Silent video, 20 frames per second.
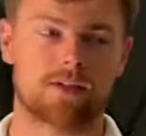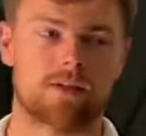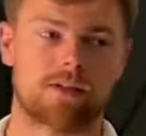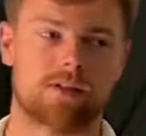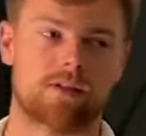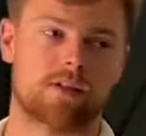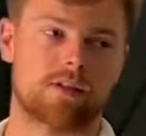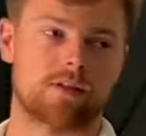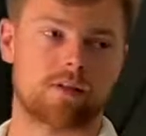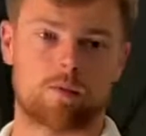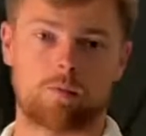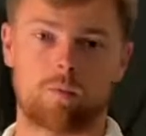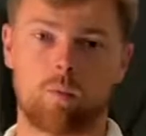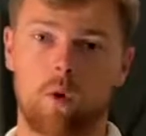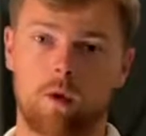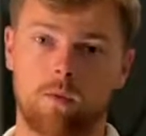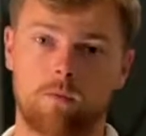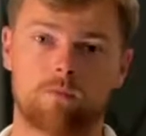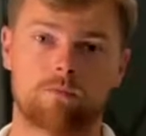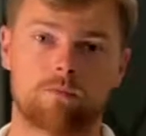is that it's a
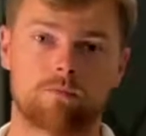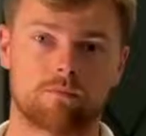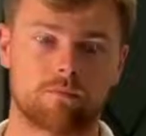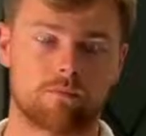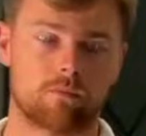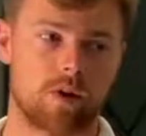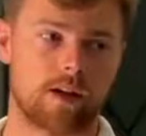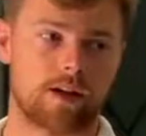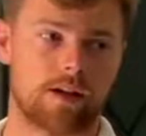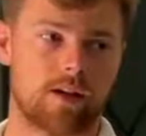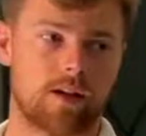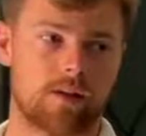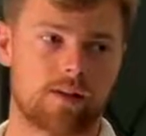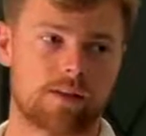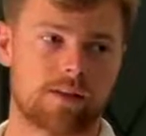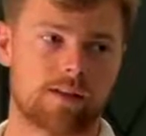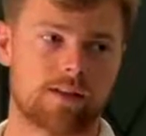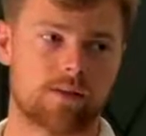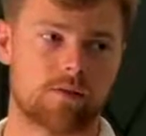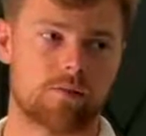one radar
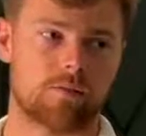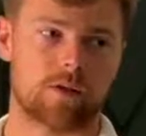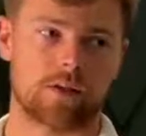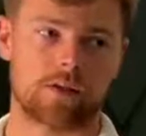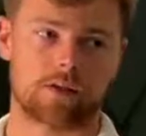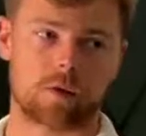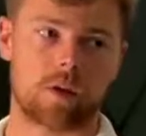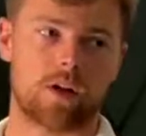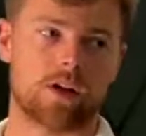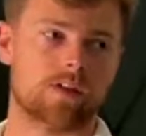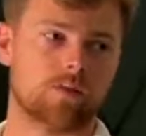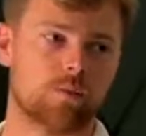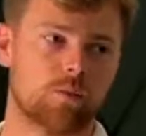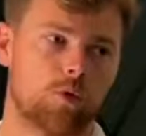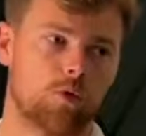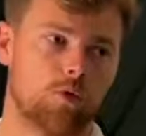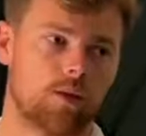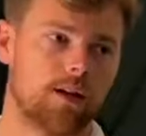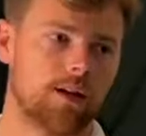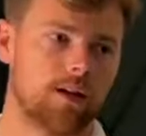system. It's quite a
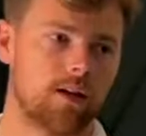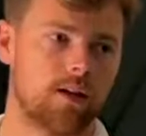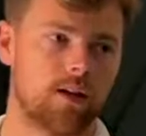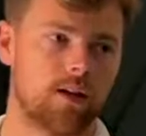small radar.